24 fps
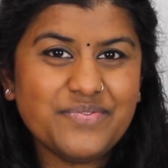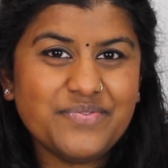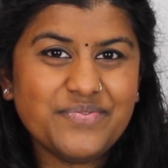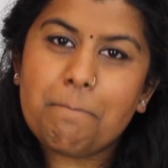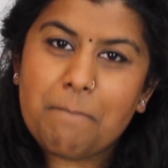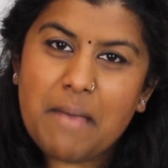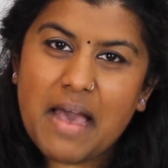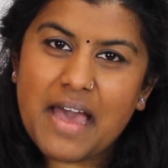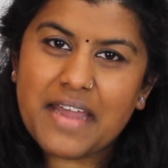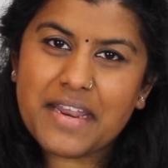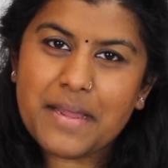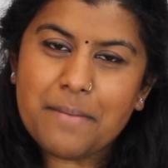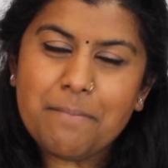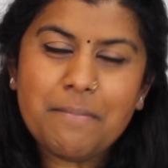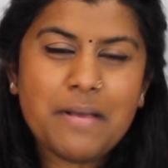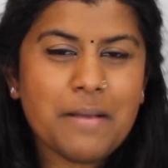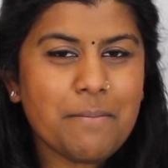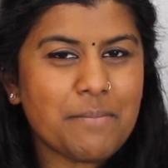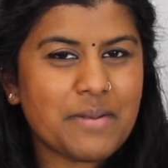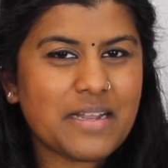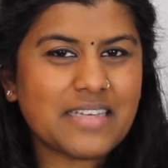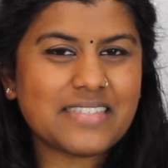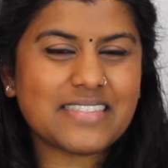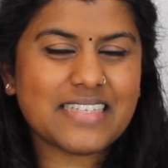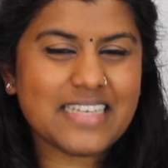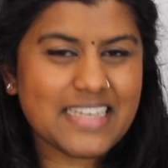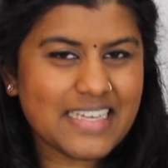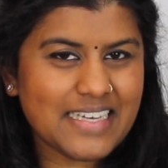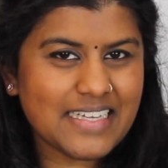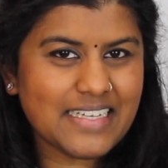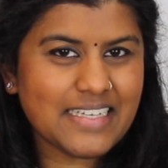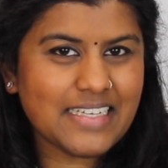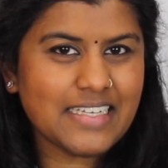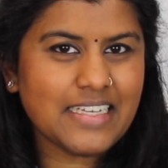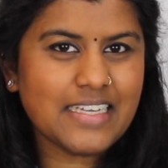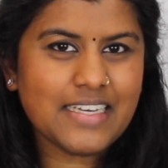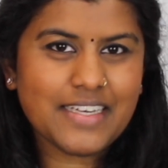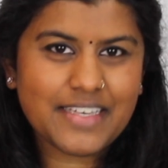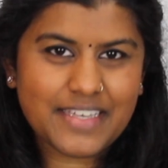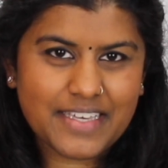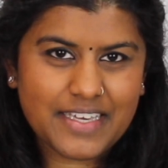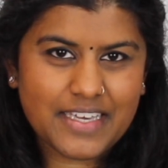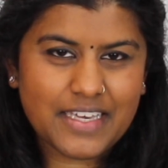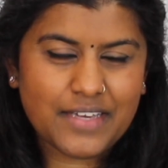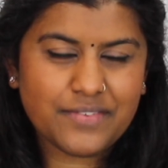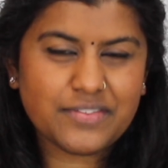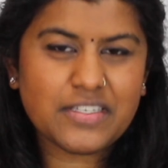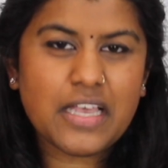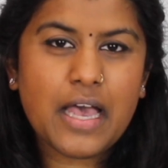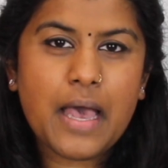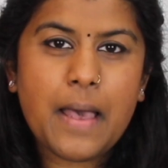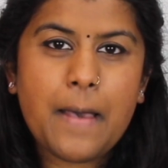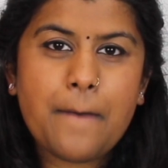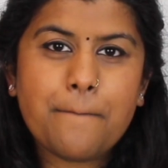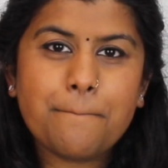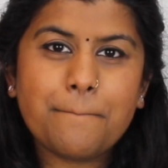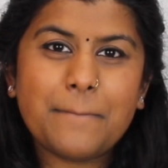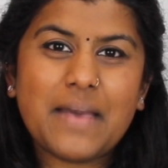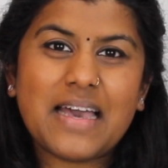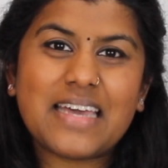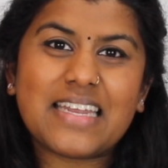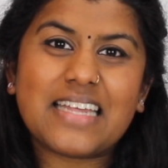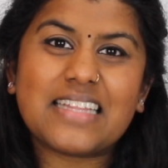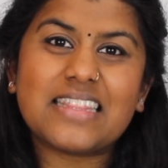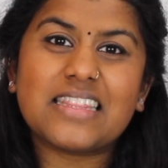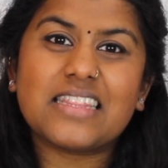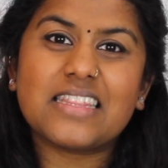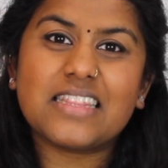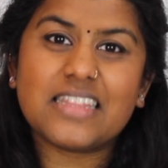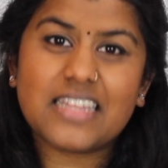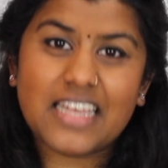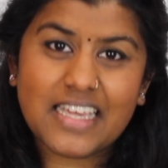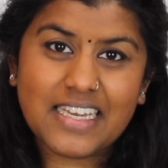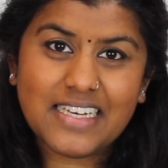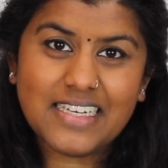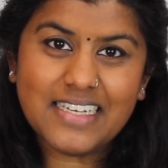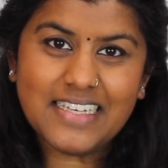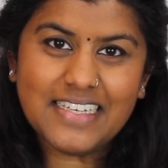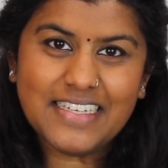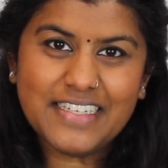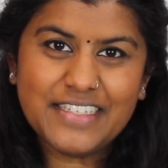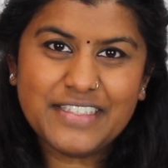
Madam plus in gives marattin.